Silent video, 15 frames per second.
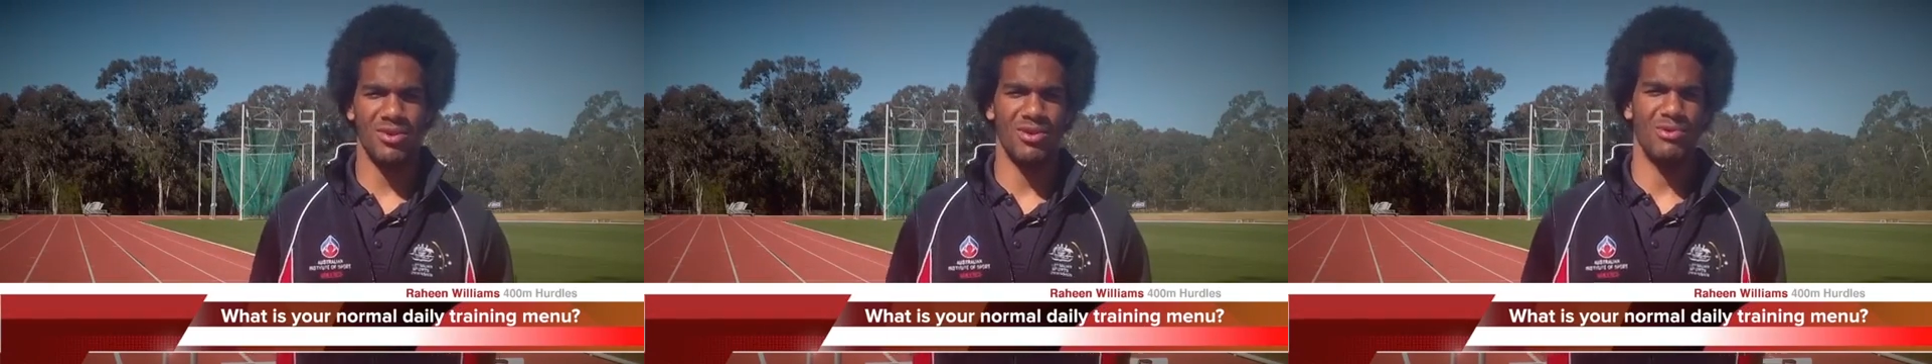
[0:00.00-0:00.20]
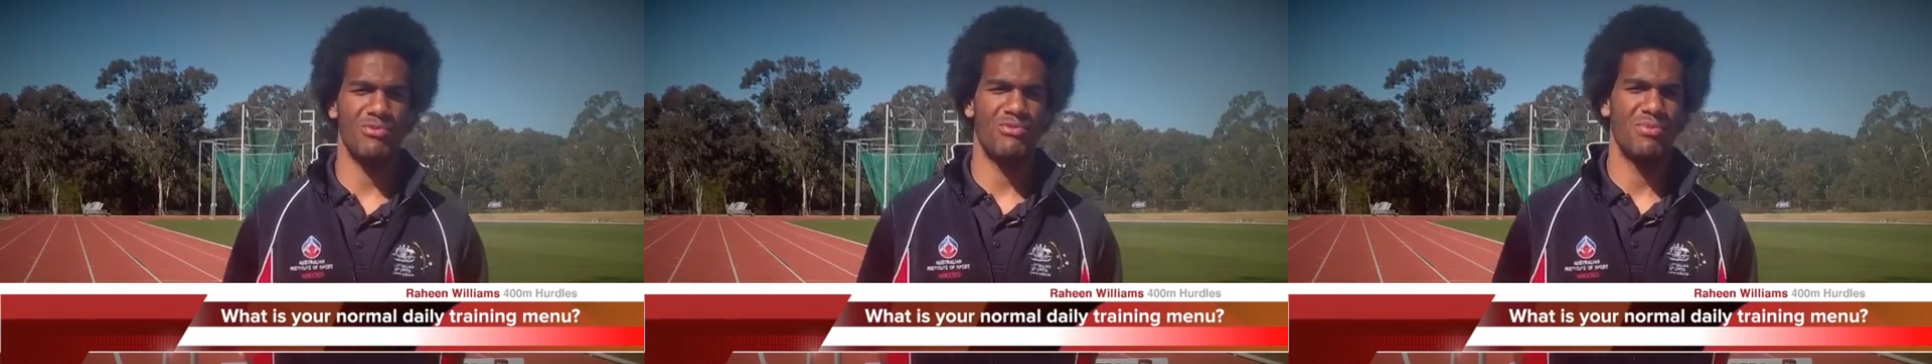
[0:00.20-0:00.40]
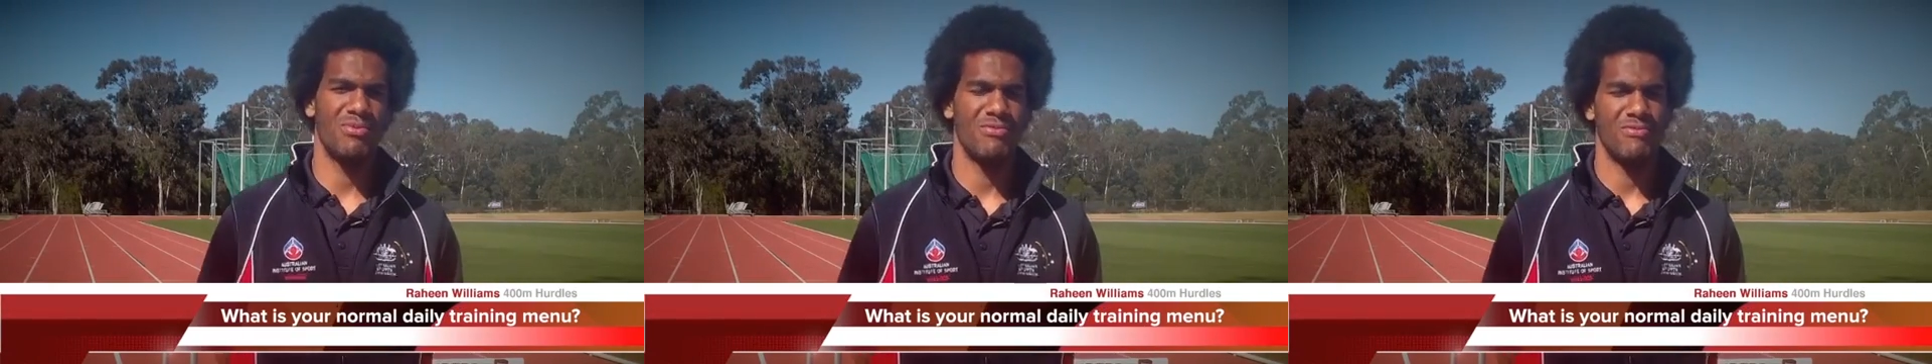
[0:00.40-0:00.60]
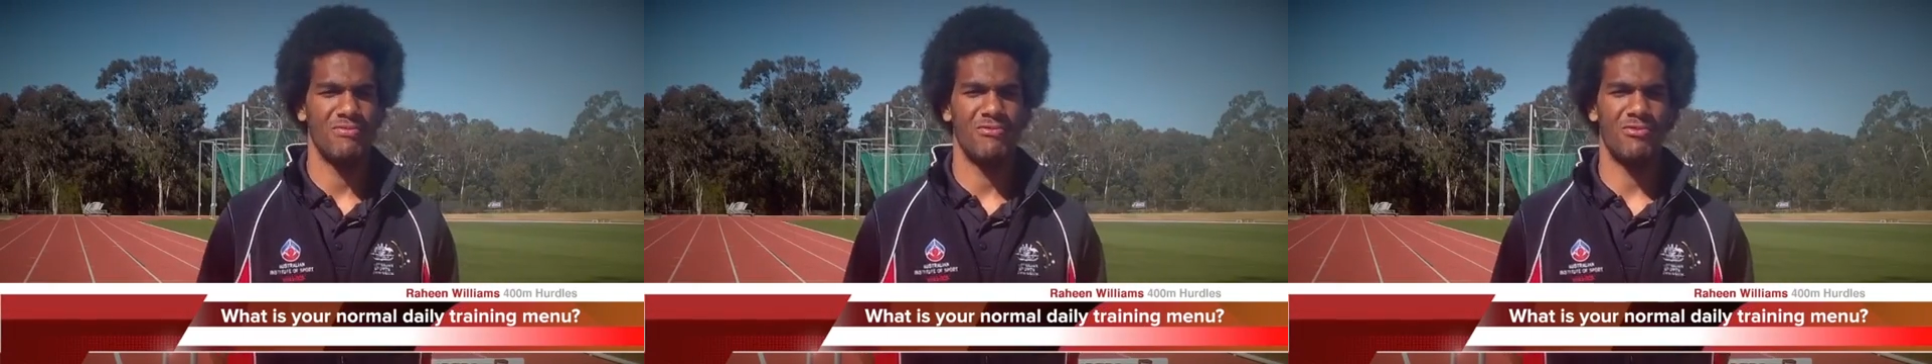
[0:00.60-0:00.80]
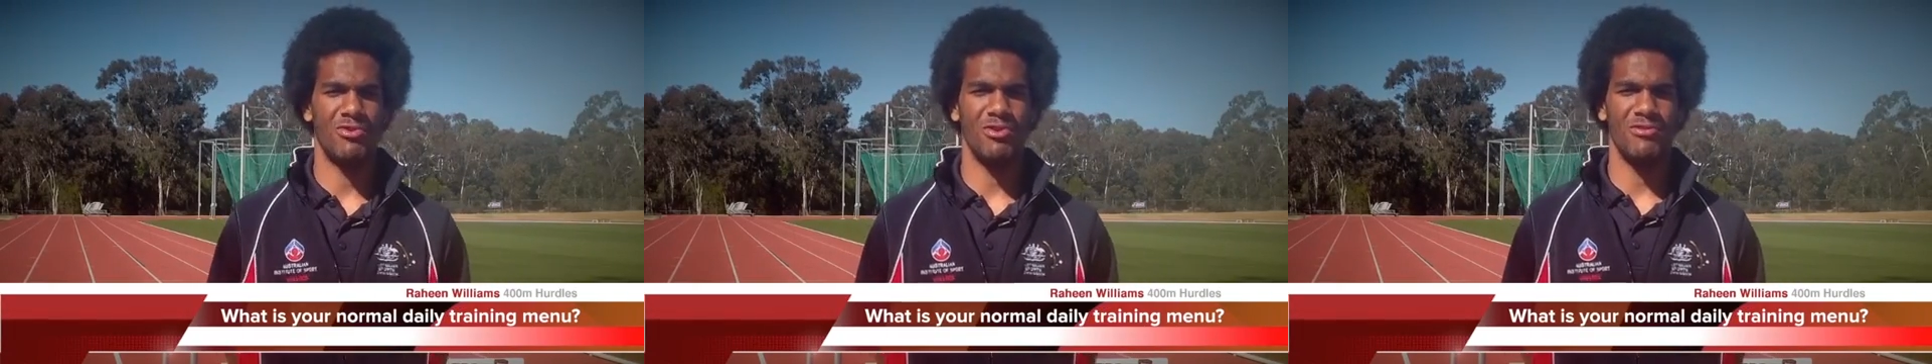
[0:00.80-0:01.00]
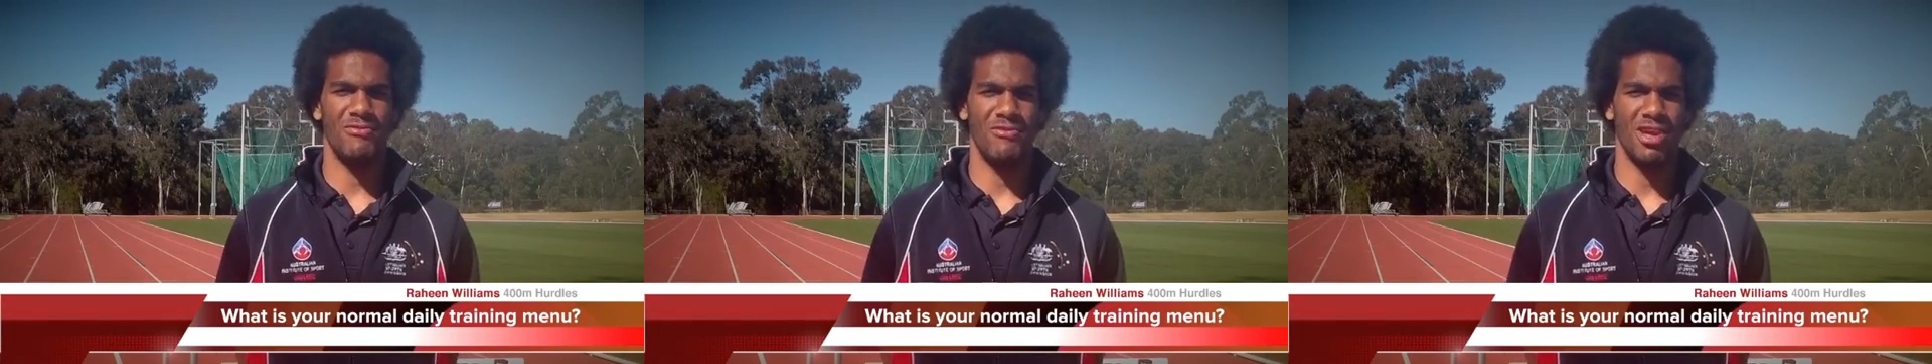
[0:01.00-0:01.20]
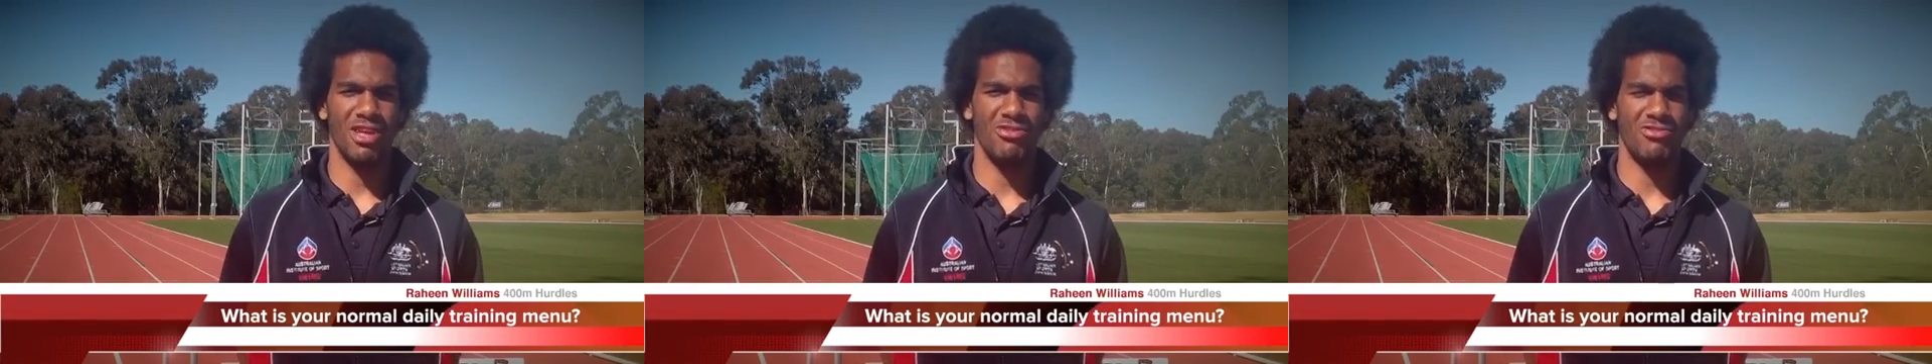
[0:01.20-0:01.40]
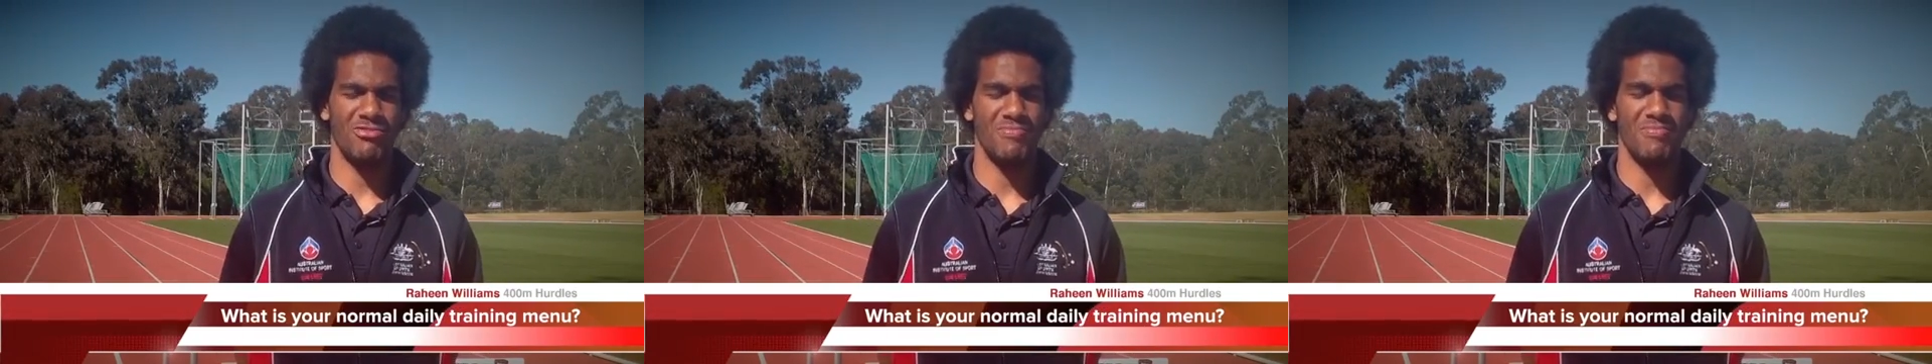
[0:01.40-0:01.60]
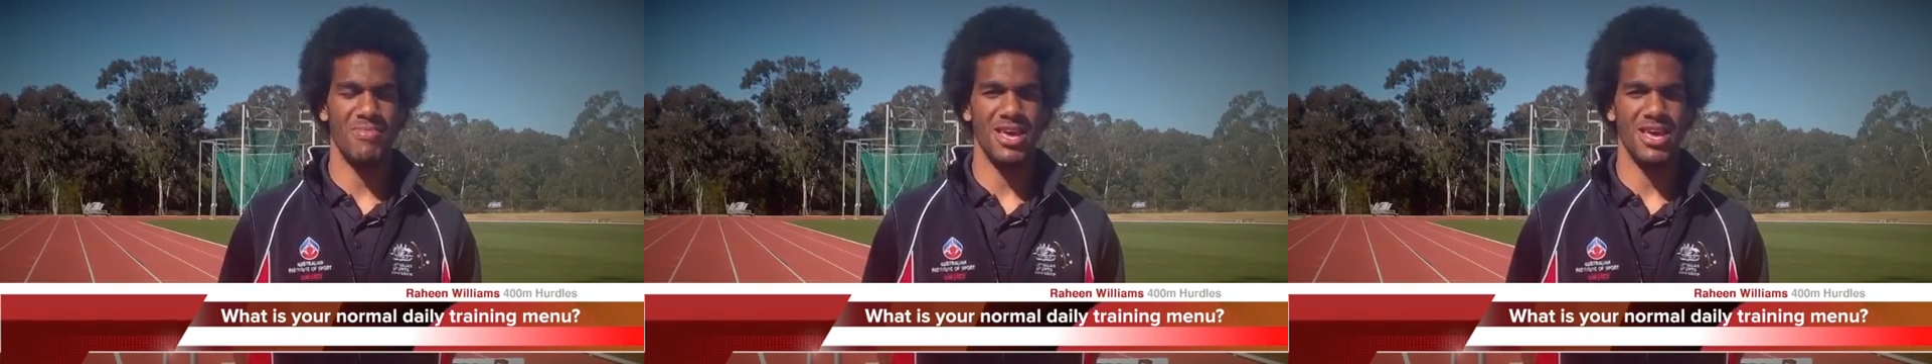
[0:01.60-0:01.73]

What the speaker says: so fruit, veg,